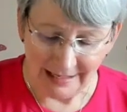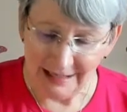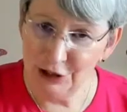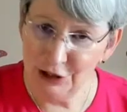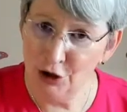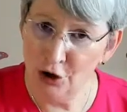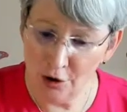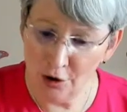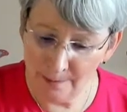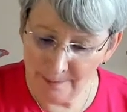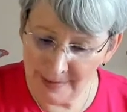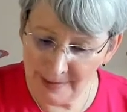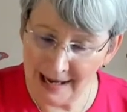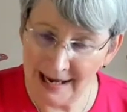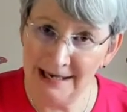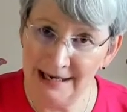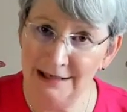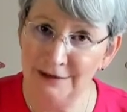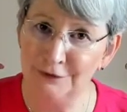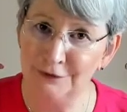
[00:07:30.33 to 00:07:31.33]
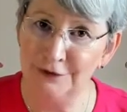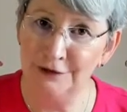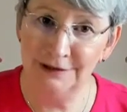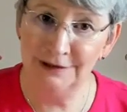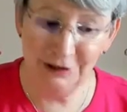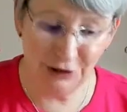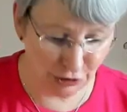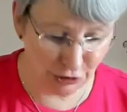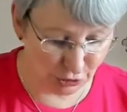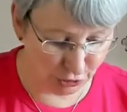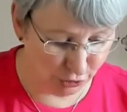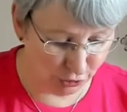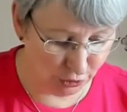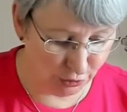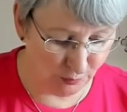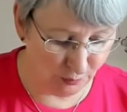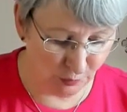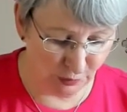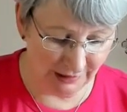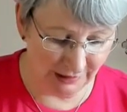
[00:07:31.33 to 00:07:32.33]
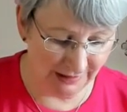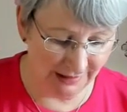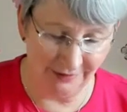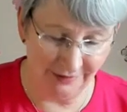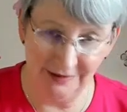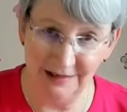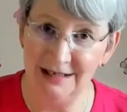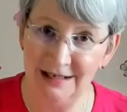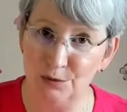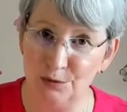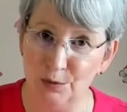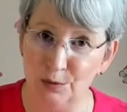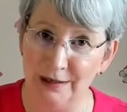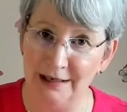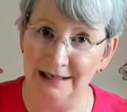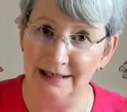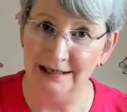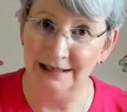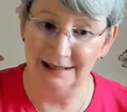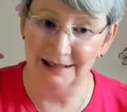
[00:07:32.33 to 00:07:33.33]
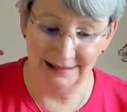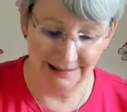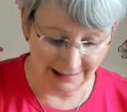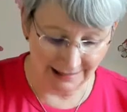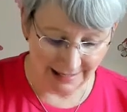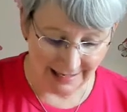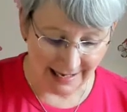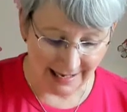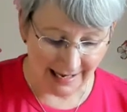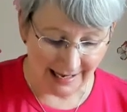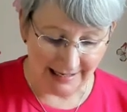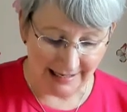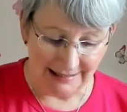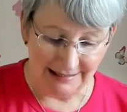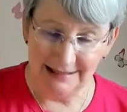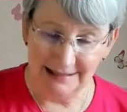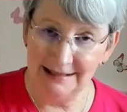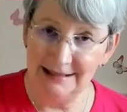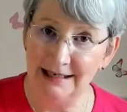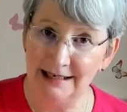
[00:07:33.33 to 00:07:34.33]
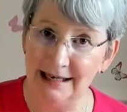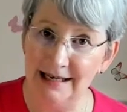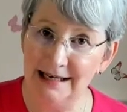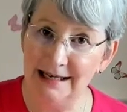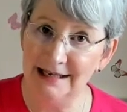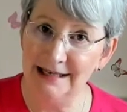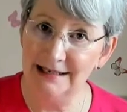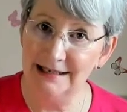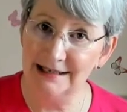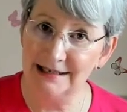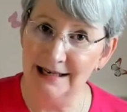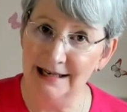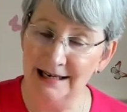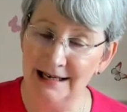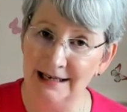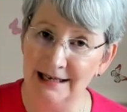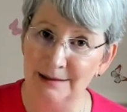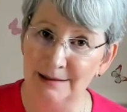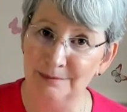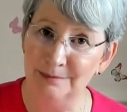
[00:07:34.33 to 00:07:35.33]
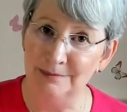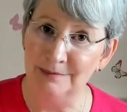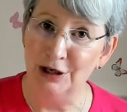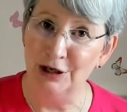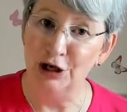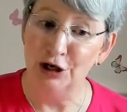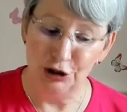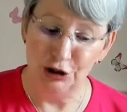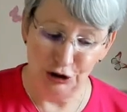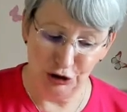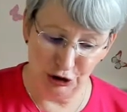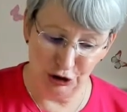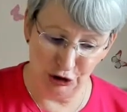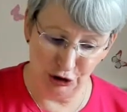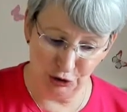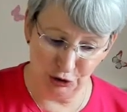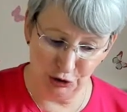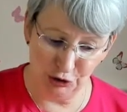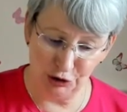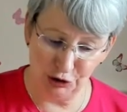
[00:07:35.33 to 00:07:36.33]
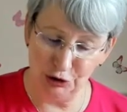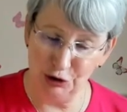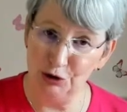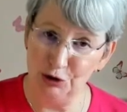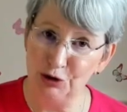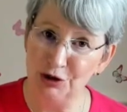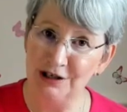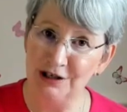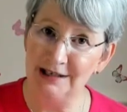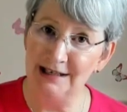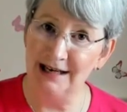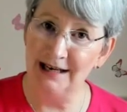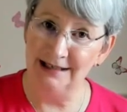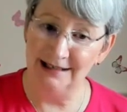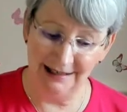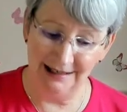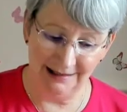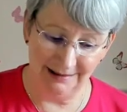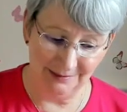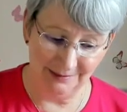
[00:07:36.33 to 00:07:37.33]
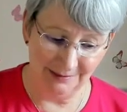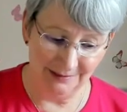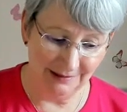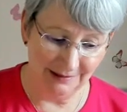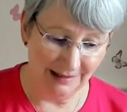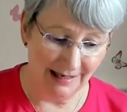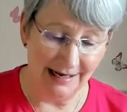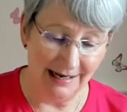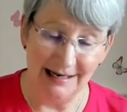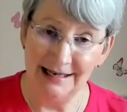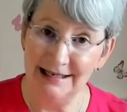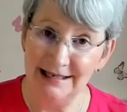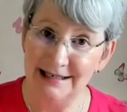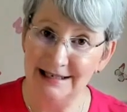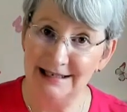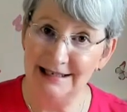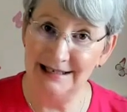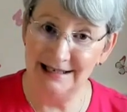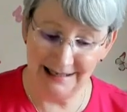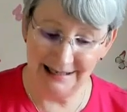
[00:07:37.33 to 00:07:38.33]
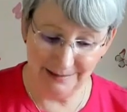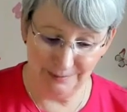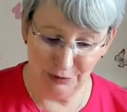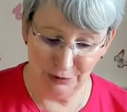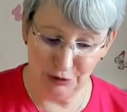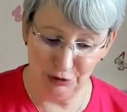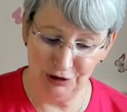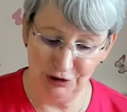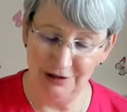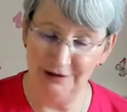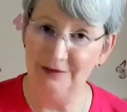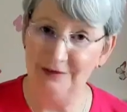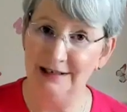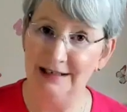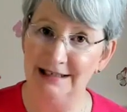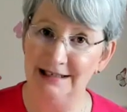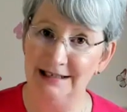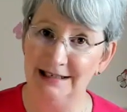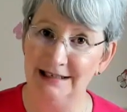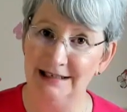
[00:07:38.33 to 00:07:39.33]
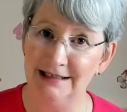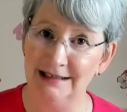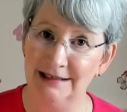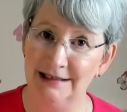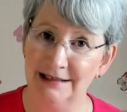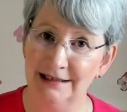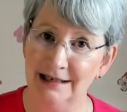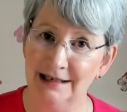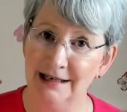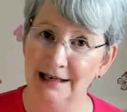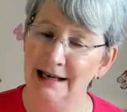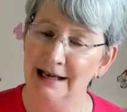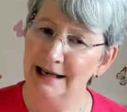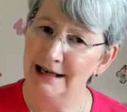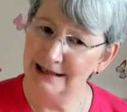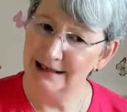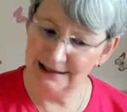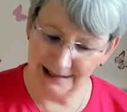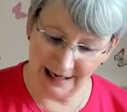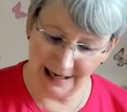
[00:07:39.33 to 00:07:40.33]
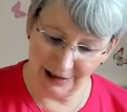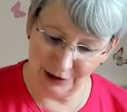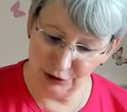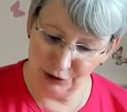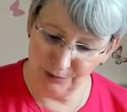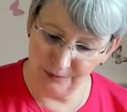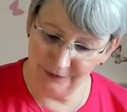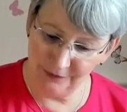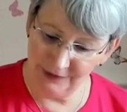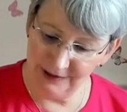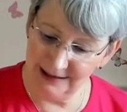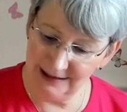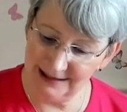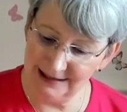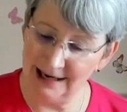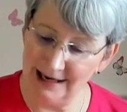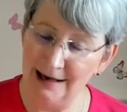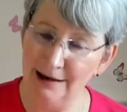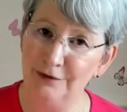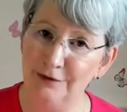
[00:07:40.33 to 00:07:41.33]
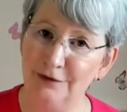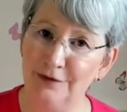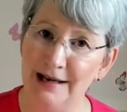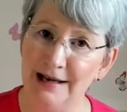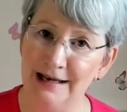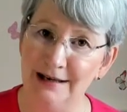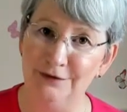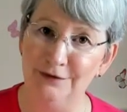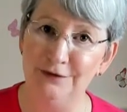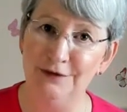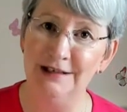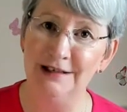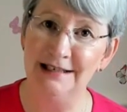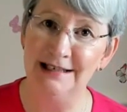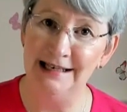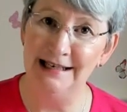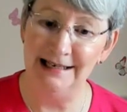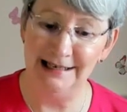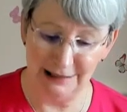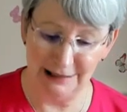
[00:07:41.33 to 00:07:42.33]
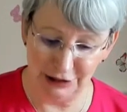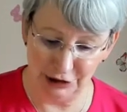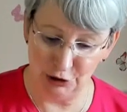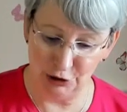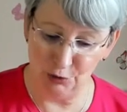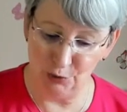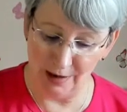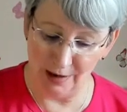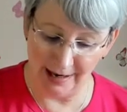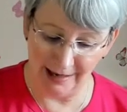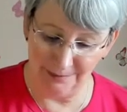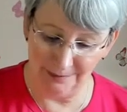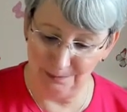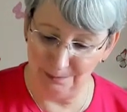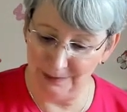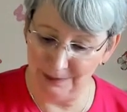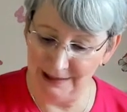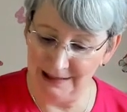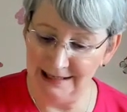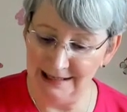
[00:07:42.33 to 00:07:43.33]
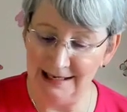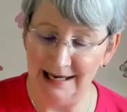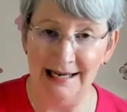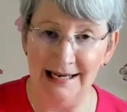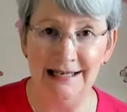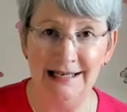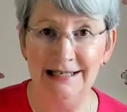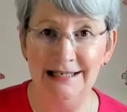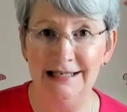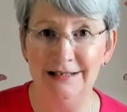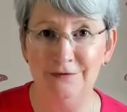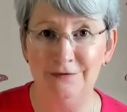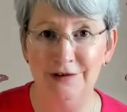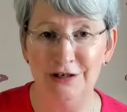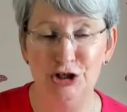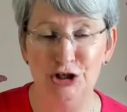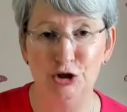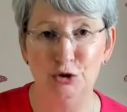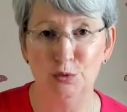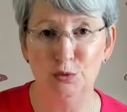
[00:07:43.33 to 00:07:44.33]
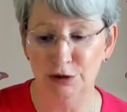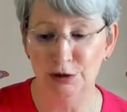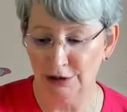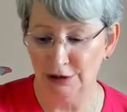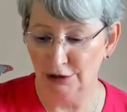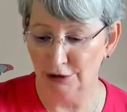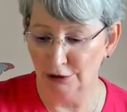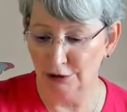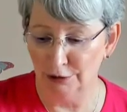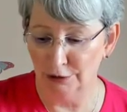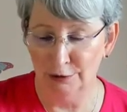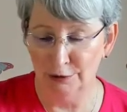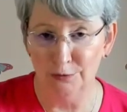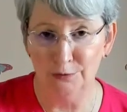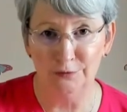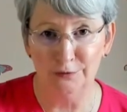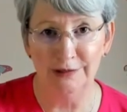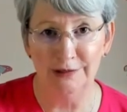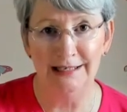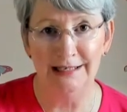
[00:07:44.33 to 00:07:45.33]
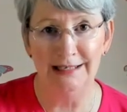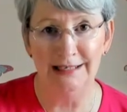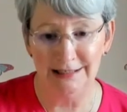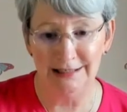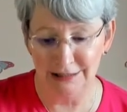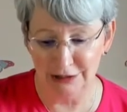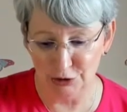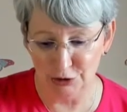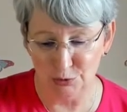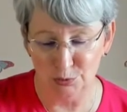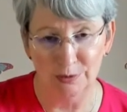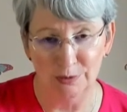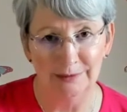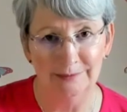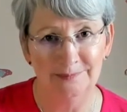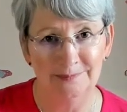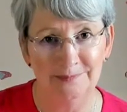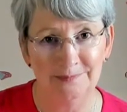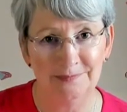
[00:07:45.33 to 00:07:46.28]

your mindfulness homework this week, take your time, just go steady, stay motivated, stand up for yourself if you need to, and be individual, lovely you